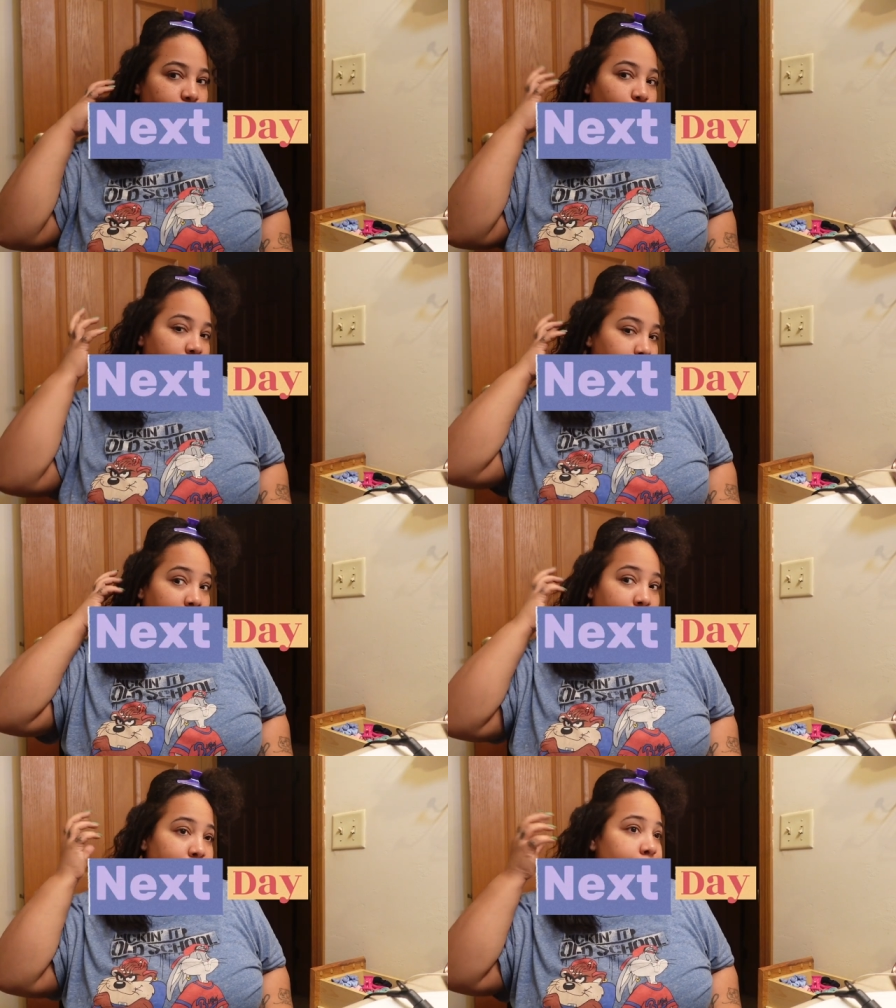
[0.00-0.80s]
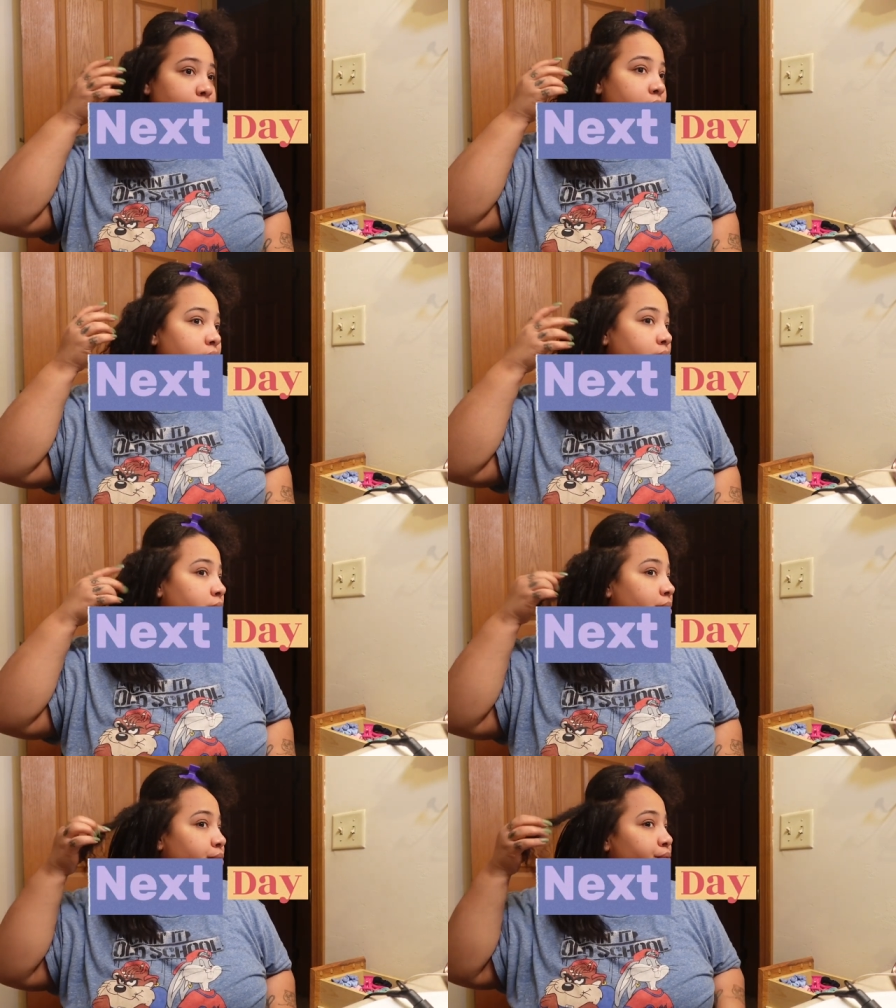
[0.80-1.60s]
What up,
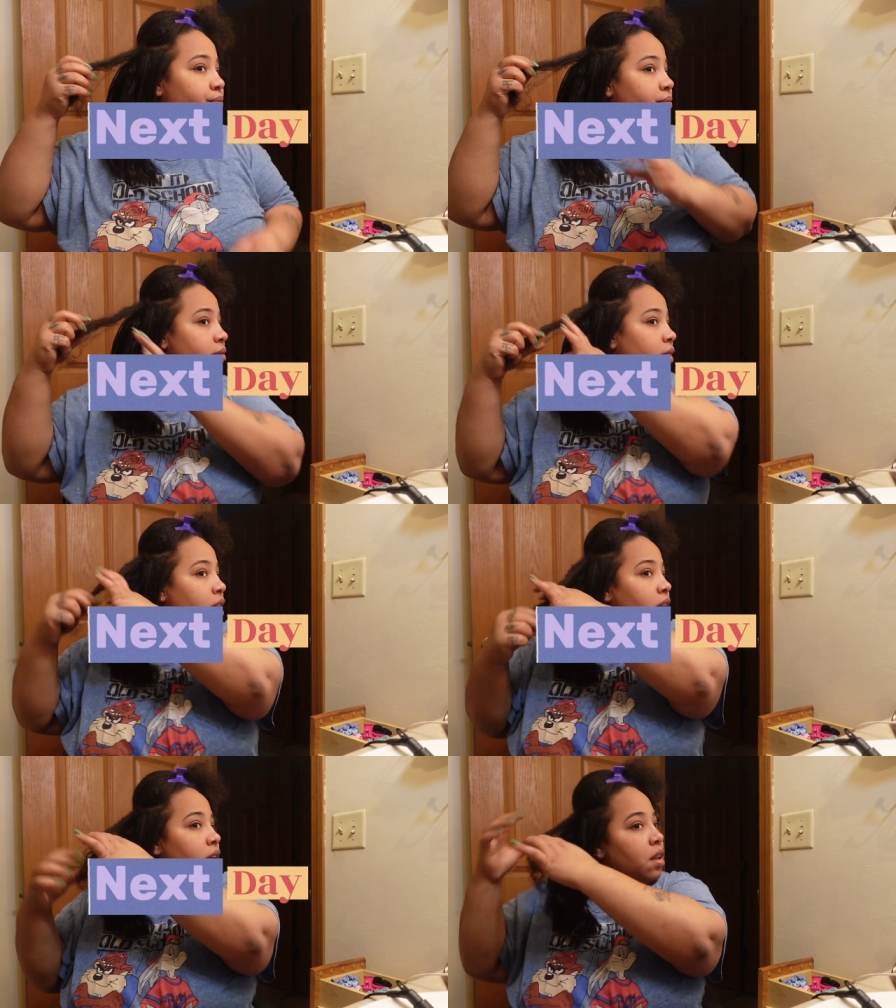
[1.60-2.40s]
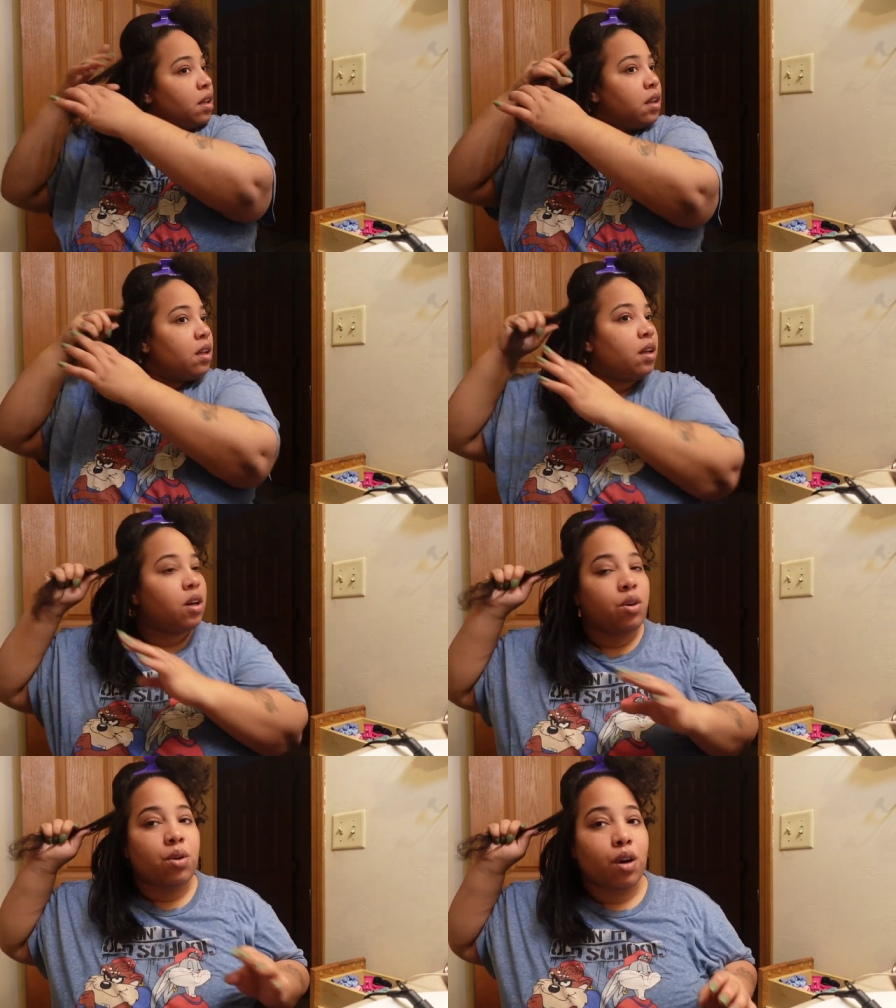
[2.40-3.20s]
guys?
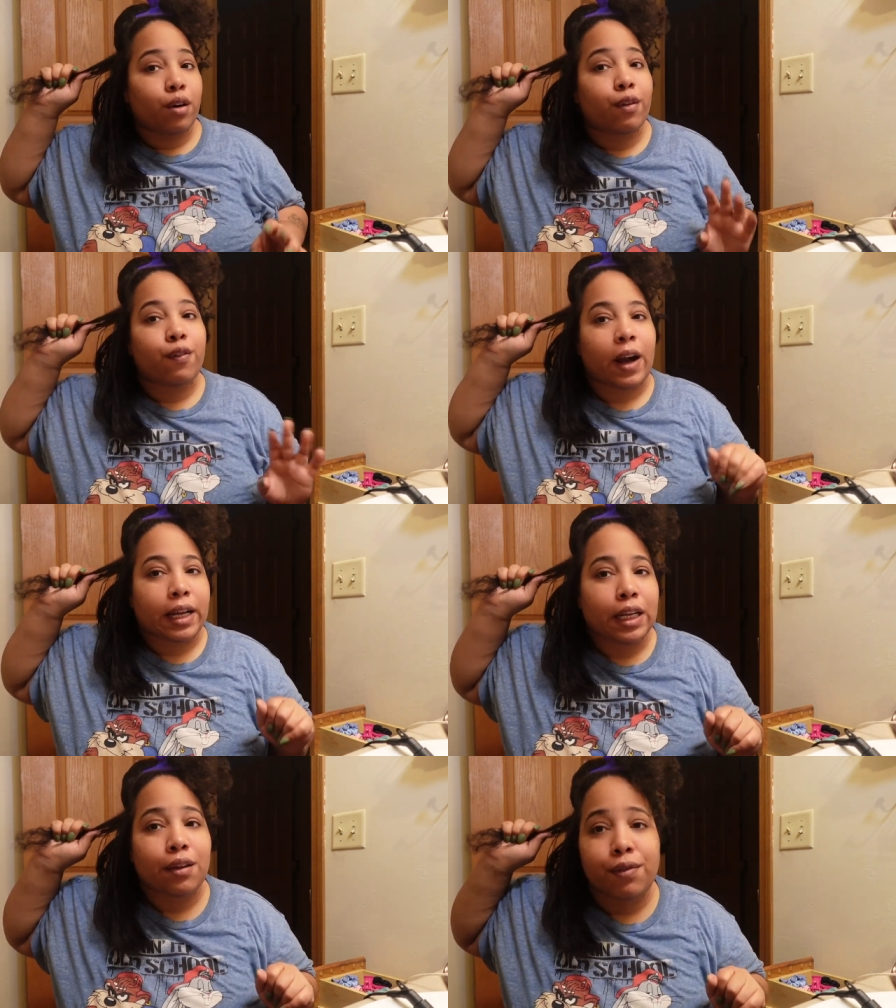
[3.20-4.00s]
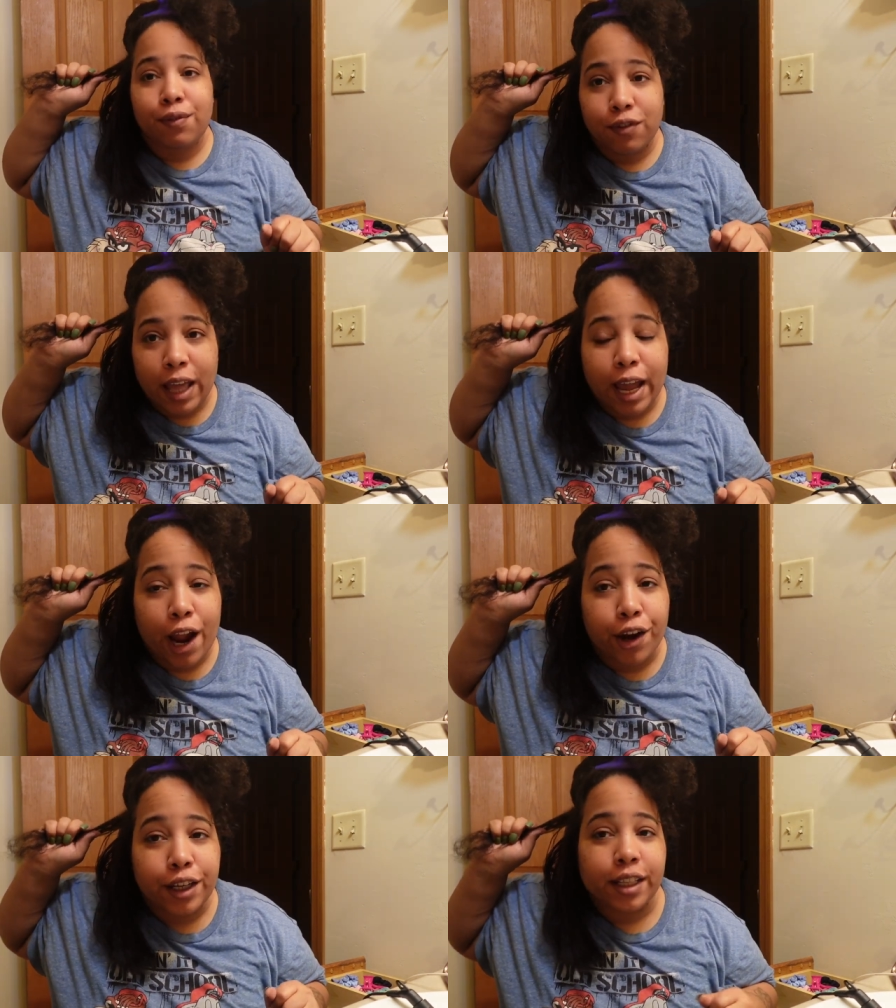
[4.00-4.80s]
finally flat
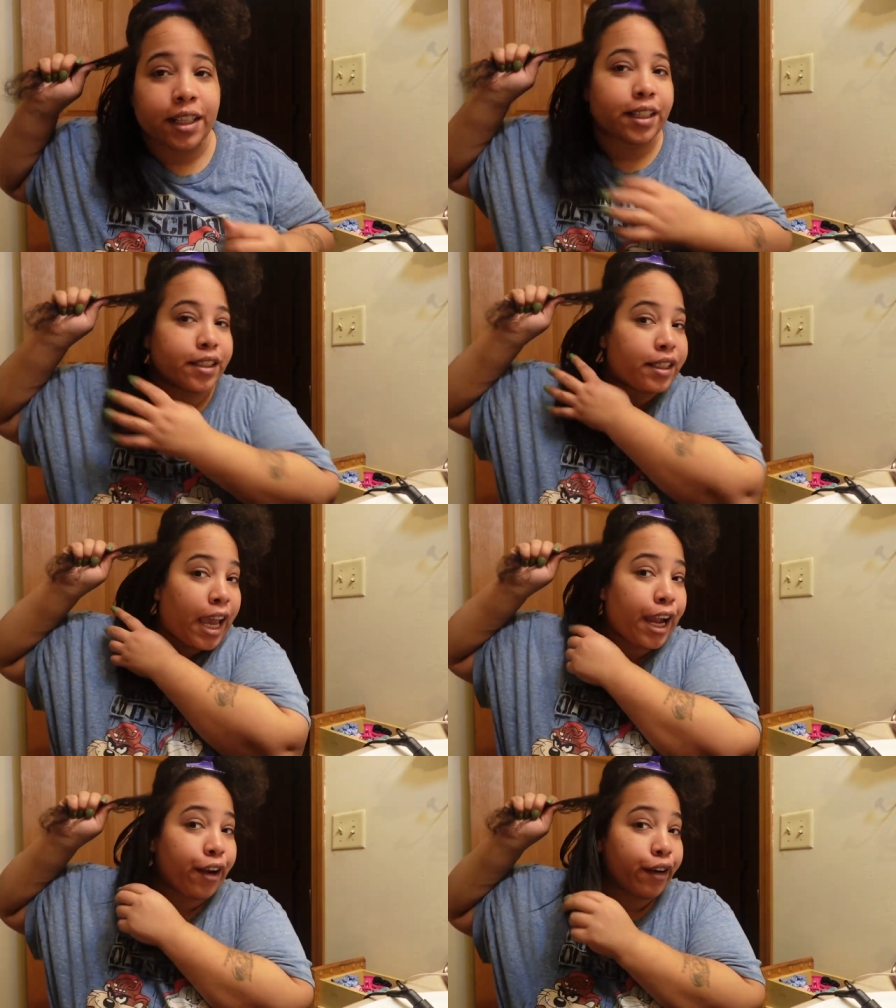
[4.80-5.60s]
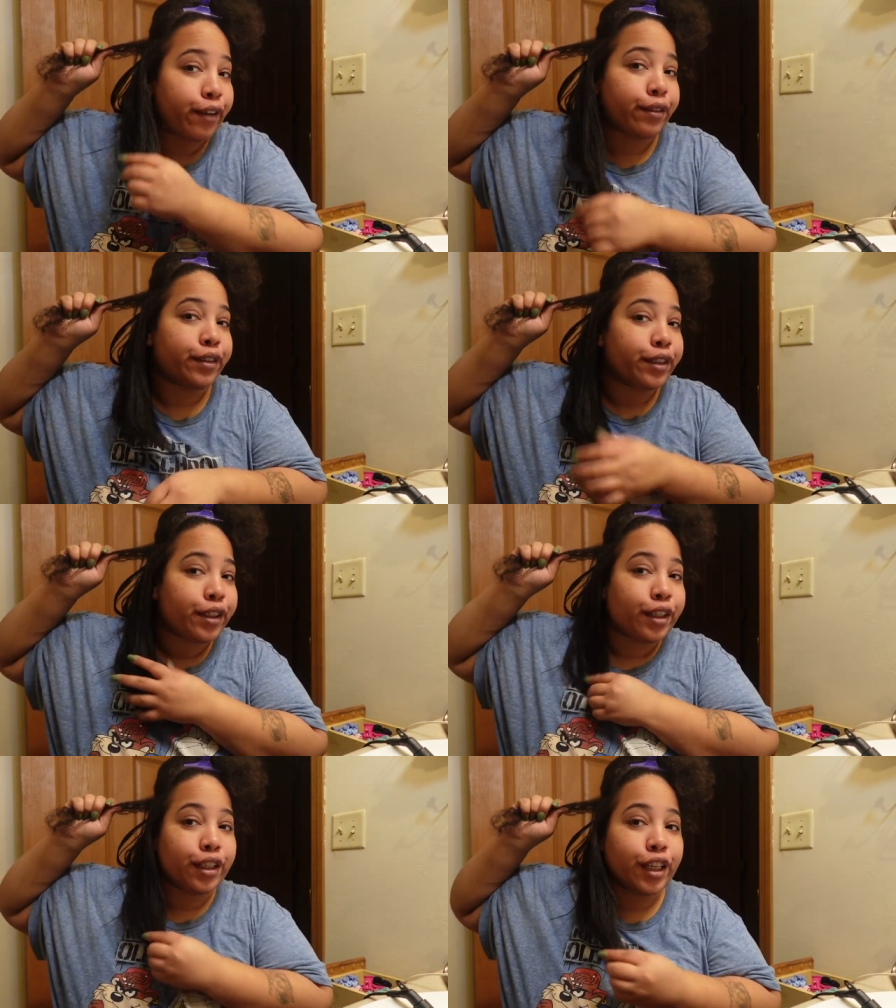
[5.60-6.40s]
ironing this hair.
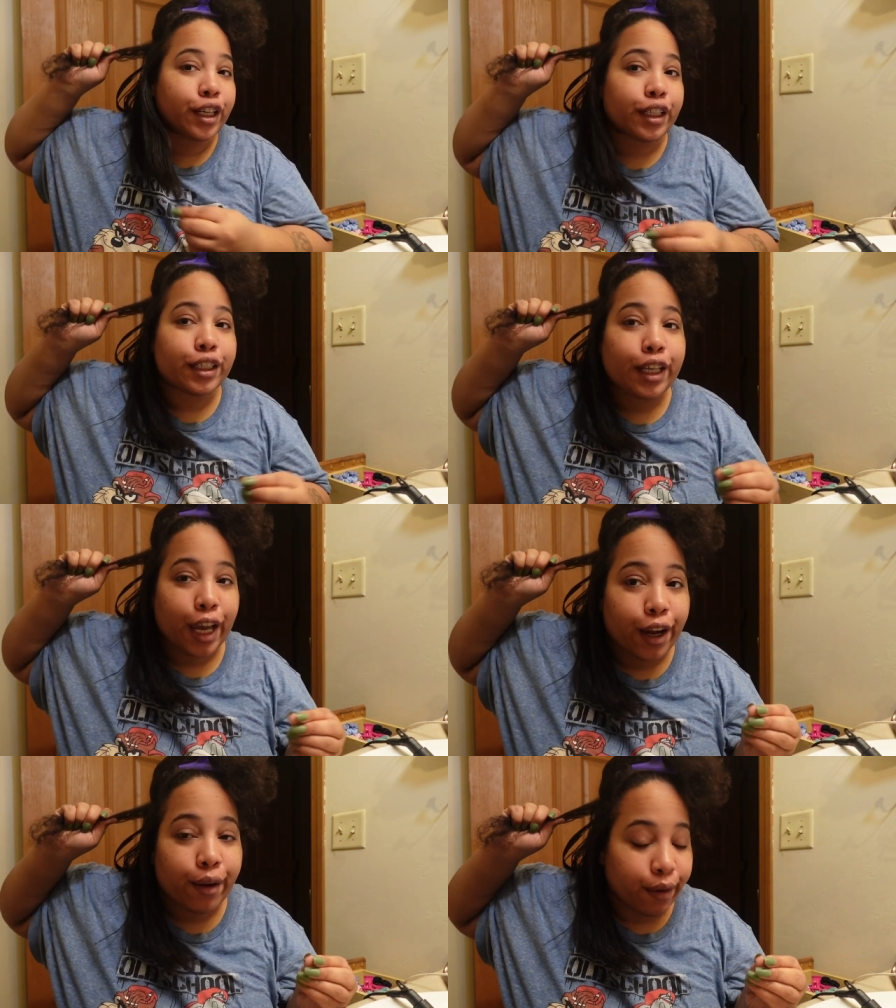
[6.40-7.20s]
Look at this hair.